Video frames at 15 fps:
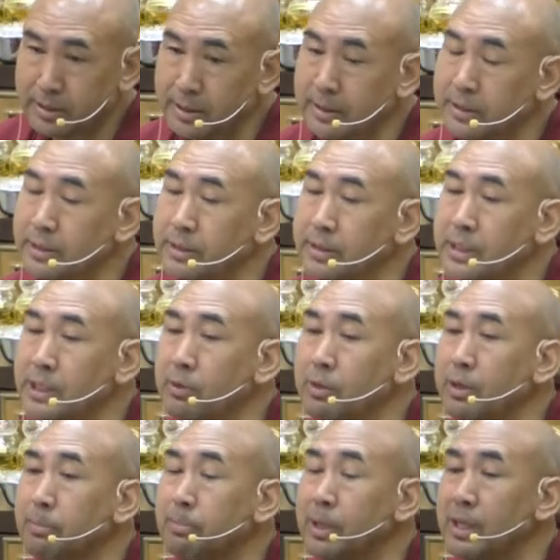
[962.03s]
I think they
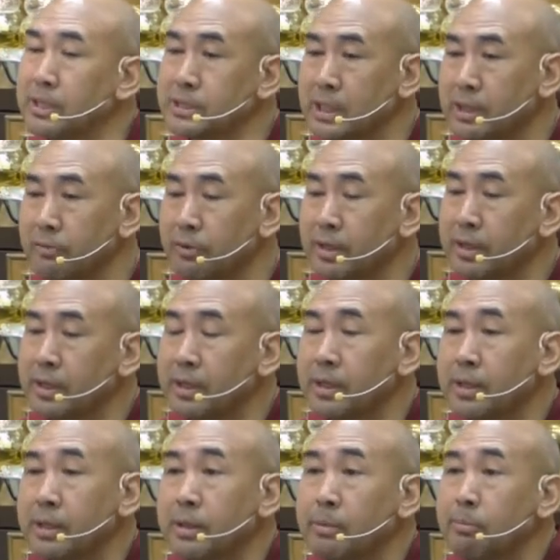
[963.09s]
were passed away
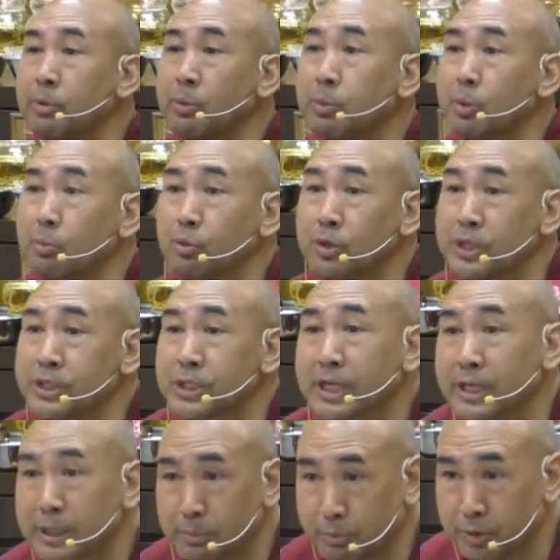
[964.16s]
before Buddha
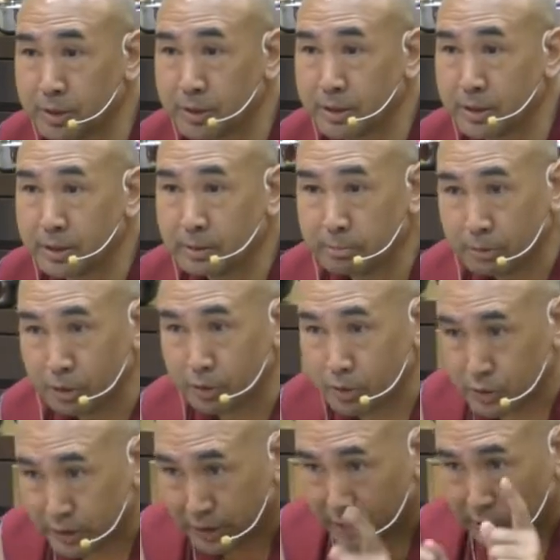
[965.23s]
Shakyamuni,
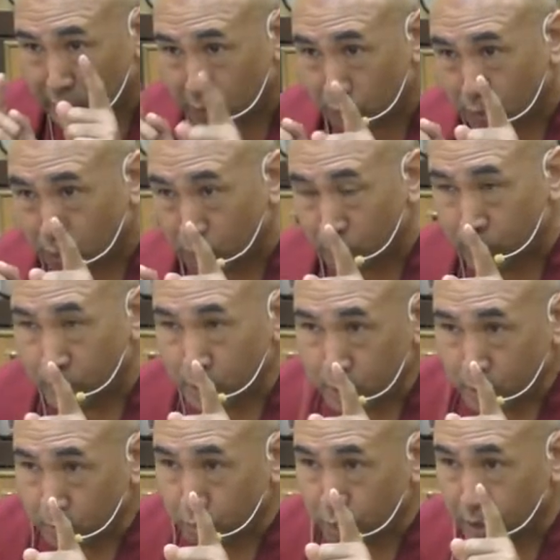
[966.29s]
because they knew
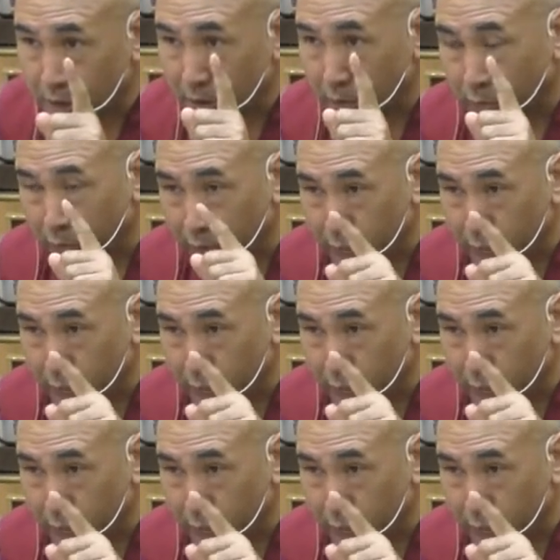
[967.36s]
Buddha will,